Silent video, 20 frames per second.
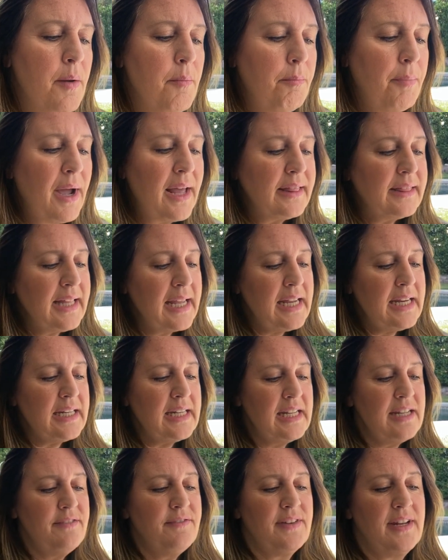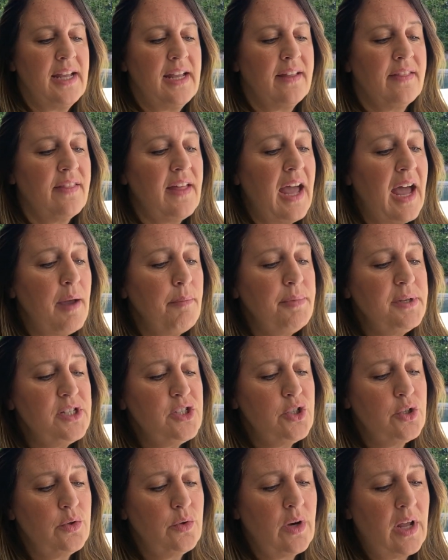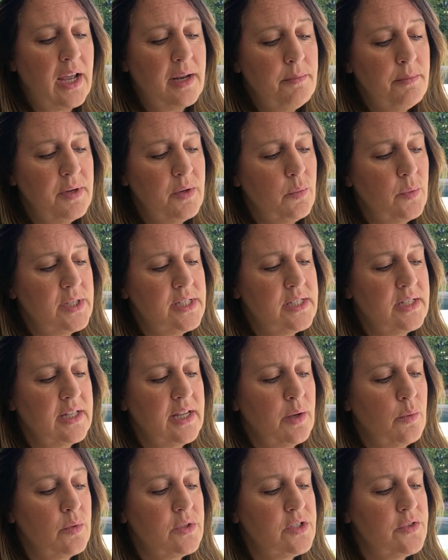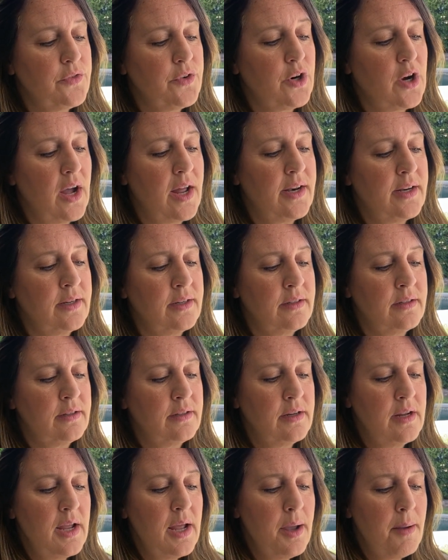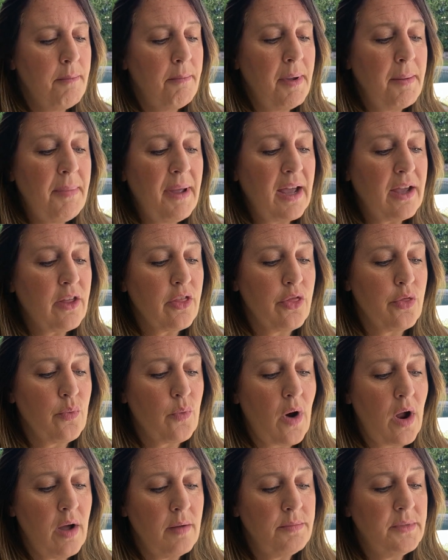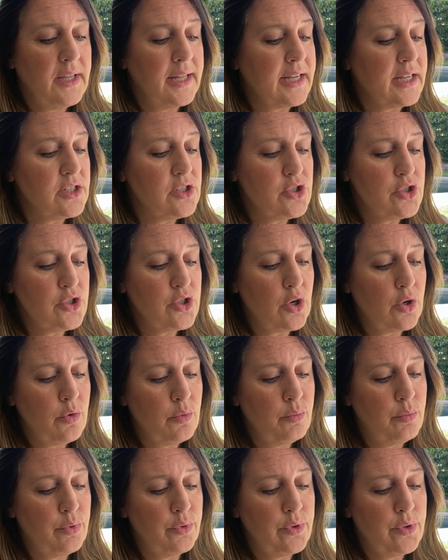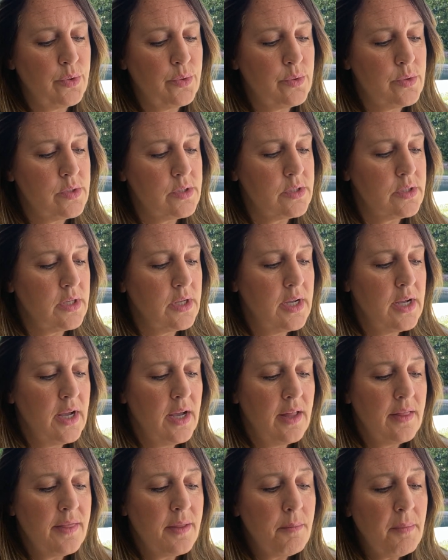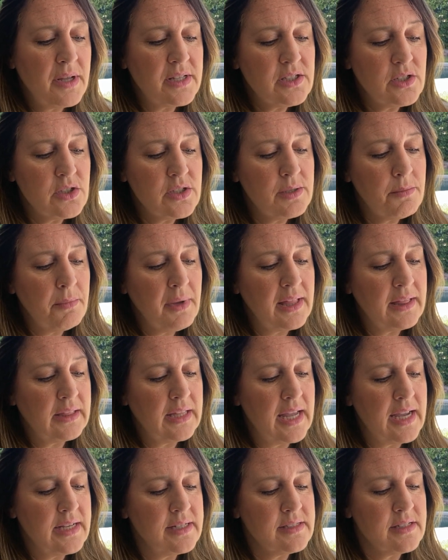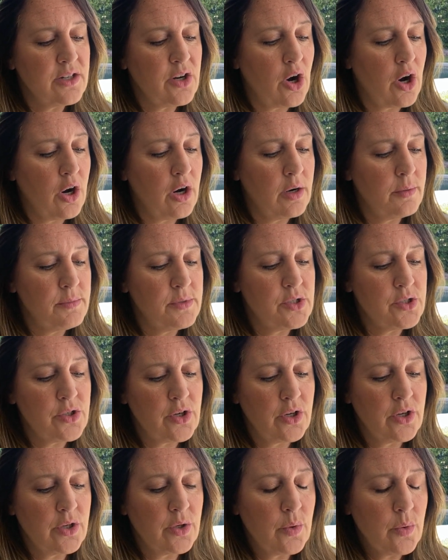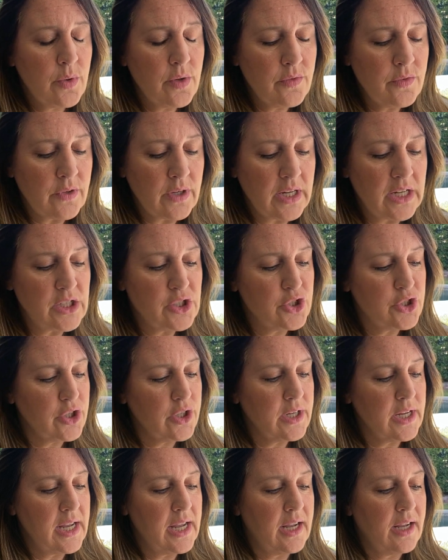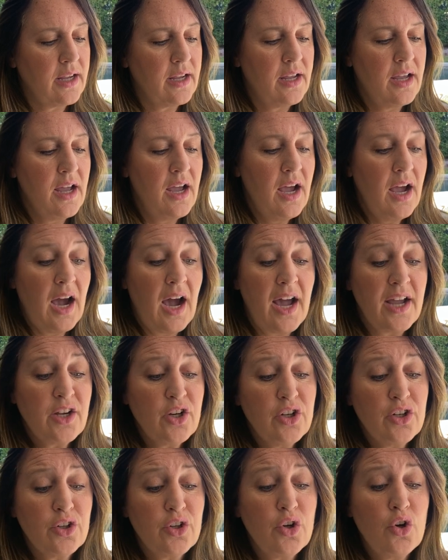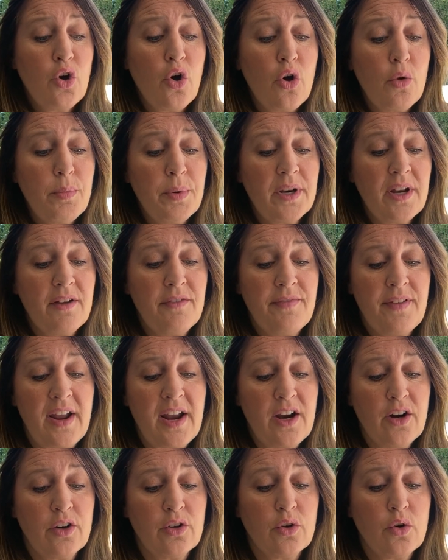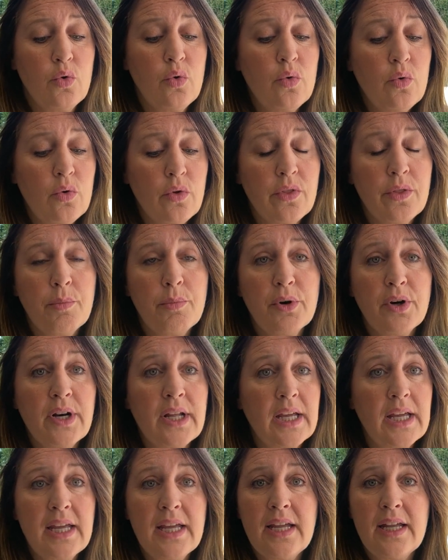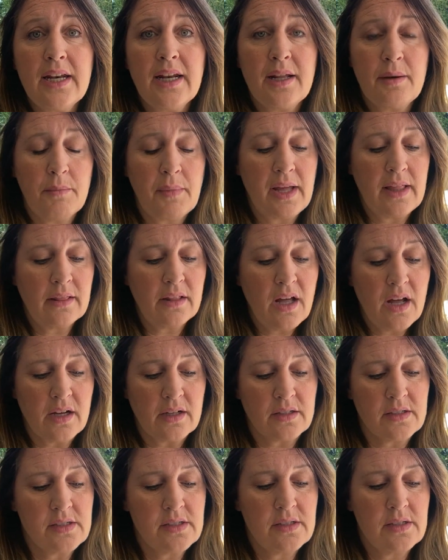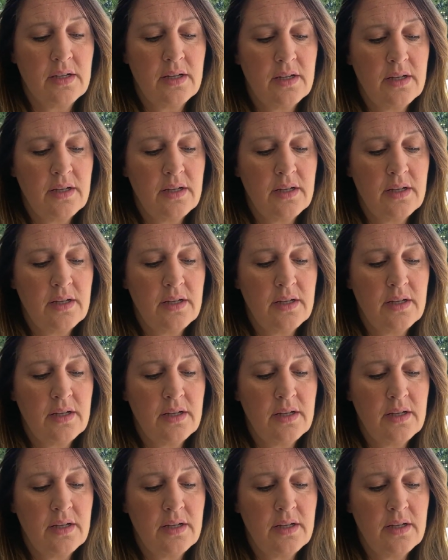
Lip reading: By late evening, the happy tune I'd been whistling was forgotten. My back throbbed like a stone bruise. The muscles in my legs and arms started quivering and jerking. I couldn't gulp enough air to cool the burning heat in my lungs.